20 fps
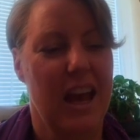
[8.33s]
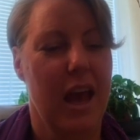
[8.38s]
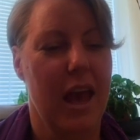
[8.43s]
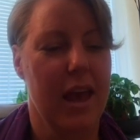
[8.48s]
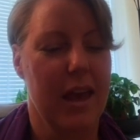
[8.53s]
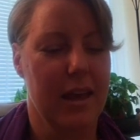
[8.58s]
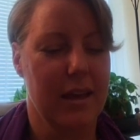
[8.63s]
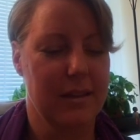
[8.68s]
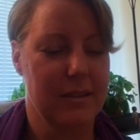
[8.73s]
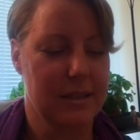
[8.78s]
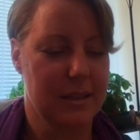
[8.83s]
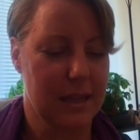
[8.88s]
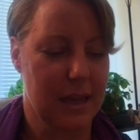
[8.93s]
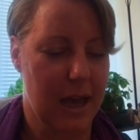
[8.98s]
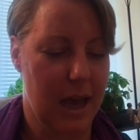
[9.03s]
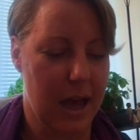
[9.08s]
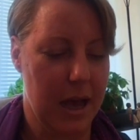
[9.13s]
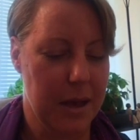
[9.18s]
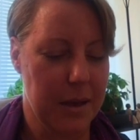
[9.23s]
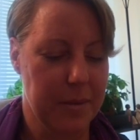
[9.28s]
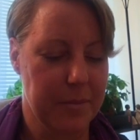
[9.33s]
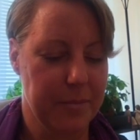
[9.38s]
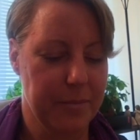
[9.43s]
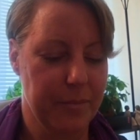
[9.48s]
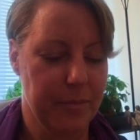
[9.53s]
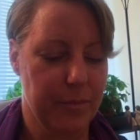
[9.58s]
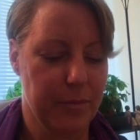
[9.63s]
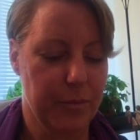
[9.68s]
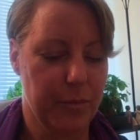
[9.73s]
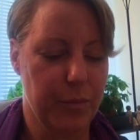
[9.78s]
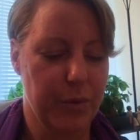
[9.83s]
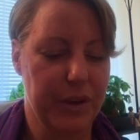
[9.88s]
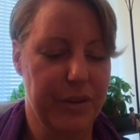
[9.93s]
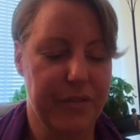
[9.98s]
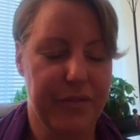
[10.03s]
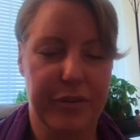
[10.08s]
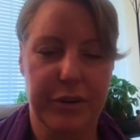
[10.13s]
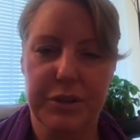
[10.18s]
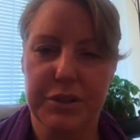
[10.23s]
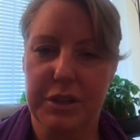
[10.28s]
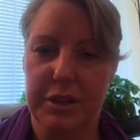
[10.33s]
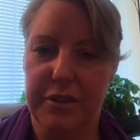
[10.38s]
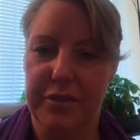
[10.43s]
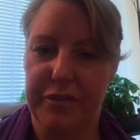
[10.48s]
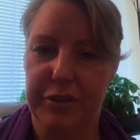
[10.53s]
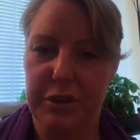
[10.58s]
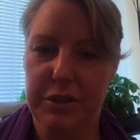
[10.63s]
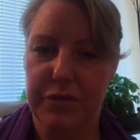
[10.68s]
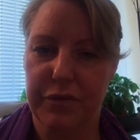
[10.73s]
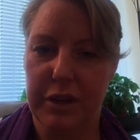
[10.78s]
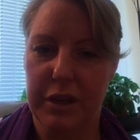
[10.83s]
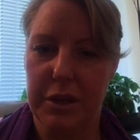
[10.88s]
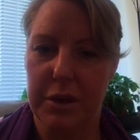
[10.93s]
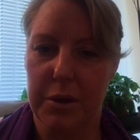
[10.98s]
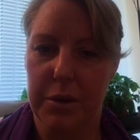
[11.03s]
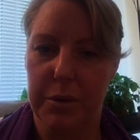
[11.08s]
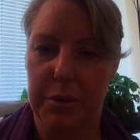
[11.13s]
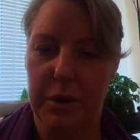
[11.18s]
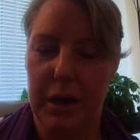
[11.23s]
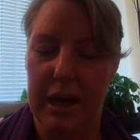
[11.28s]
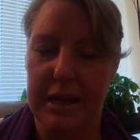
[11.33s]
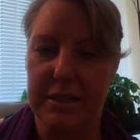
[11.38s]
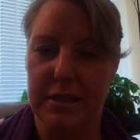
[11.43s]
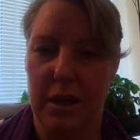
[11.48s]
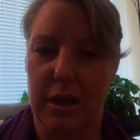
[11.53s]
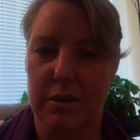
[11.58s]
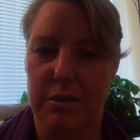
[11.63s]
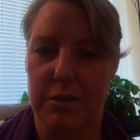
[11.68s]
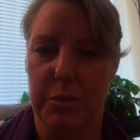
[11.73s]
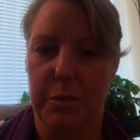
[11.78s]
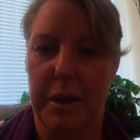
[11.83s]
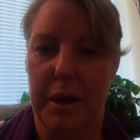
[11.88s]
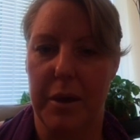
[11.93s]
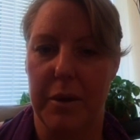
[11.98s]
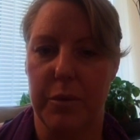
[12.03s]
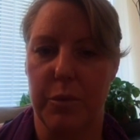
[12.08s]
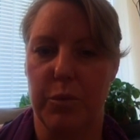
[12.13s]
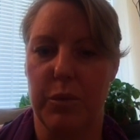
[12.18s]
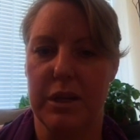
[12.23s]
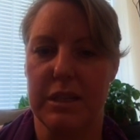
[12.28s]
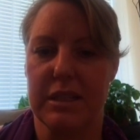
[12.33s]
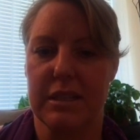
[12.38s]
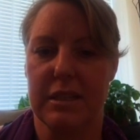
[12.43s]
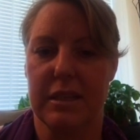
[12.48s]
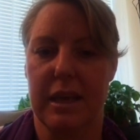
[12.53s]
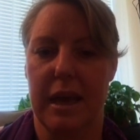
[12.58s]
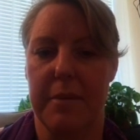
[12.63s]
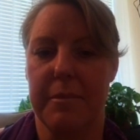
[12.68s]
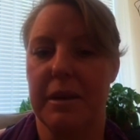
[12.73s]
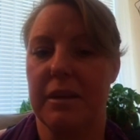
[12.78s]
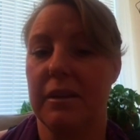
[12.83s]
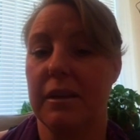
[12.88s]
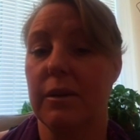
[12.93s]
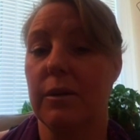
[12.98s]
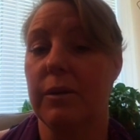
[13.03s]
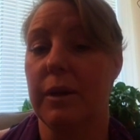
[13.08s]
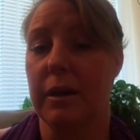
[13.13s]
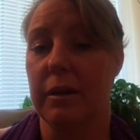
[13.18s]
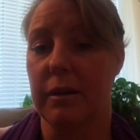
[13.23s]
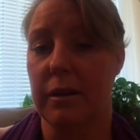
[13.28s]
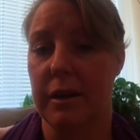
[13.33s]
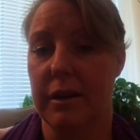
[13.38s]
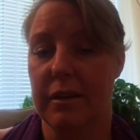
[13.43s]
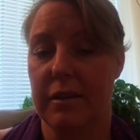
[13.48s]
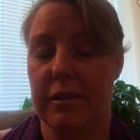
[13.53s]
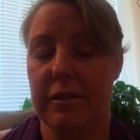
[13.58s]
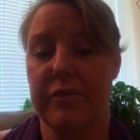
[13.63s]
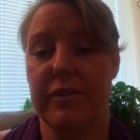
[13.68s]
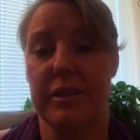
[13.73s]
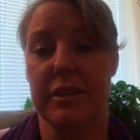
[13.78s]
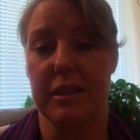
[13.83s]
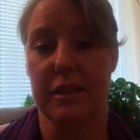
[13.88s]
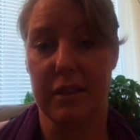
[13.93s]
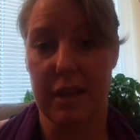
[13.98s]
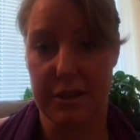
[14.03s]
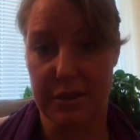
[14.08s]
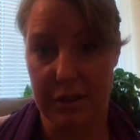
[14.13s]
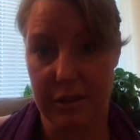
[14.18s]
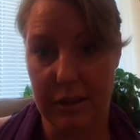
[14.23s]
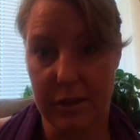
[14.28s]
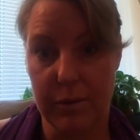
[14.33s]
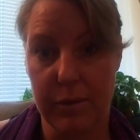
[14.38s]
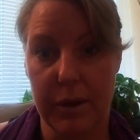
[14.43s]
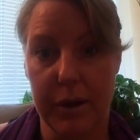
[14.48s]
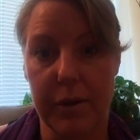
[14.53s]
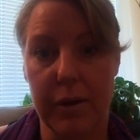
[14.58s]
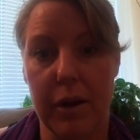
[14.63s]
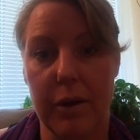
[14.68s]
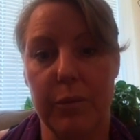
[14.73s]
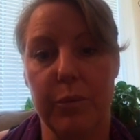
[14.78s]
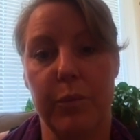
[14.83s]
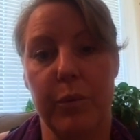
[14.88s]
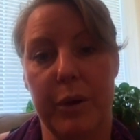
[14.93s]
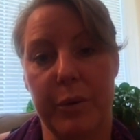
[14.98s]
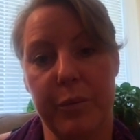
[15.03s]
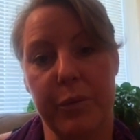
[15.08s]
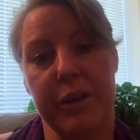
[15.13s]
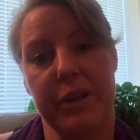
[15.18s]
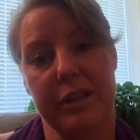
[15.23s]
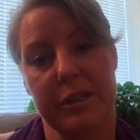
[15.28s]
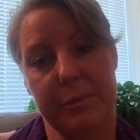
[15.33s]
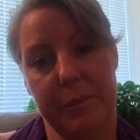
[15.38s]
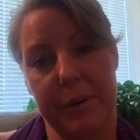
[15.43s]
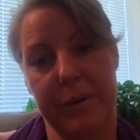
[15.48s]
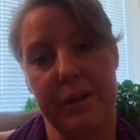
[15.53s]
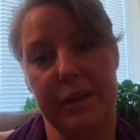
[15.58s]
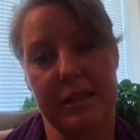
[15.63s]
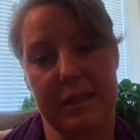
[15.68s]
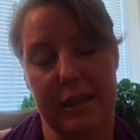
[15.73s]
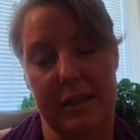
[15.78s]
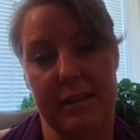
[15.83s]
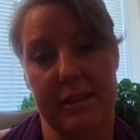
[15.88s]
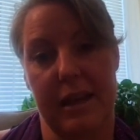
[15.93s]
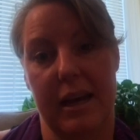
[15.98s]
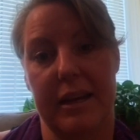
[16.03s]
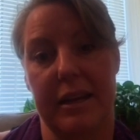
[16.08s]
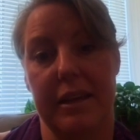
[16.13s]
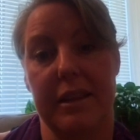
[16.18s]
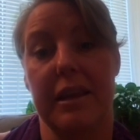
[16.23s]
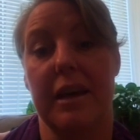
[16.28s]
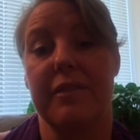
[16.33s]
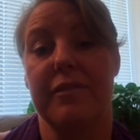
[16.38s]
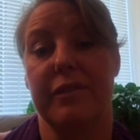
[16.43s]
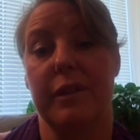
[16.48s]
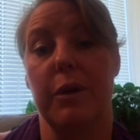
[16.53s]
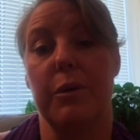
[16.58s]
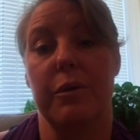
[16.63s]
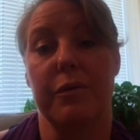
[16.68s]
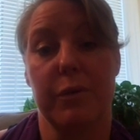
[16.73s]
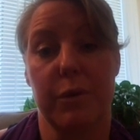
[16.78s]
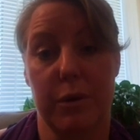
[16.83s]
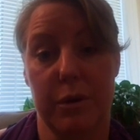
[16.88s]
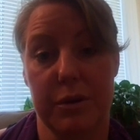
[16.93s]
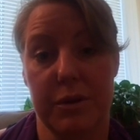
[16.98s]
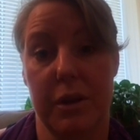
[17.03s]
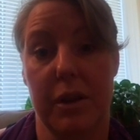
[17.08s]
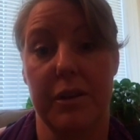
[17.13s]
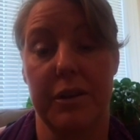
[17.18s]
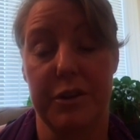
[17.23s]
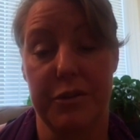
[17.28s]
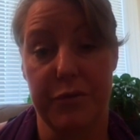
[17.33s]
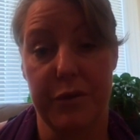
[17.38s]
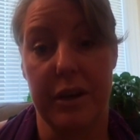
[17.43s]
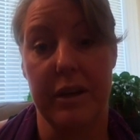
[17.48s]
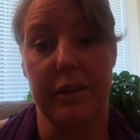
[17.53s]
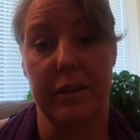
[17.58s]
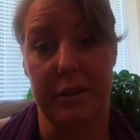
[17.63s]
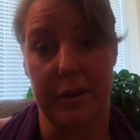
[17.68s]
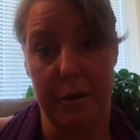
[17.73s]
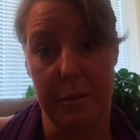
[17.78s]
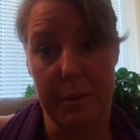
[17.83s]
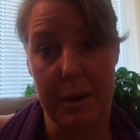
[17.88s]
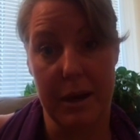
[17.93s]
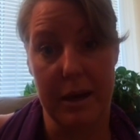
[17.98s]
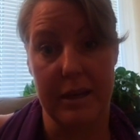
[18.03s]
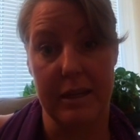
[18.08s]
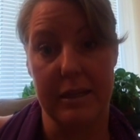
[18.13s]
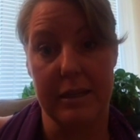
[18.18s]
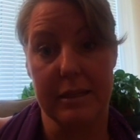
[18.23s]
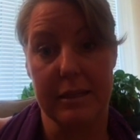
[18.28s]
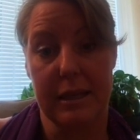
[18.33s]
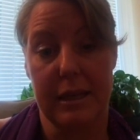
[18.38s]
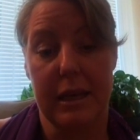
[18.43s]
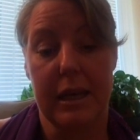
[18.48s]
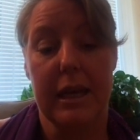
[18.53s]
And in the first video, I talked about what's chemically going on, physiologically going on when we experience anxiety, that flow of cortisol and adrenaline in our bodies.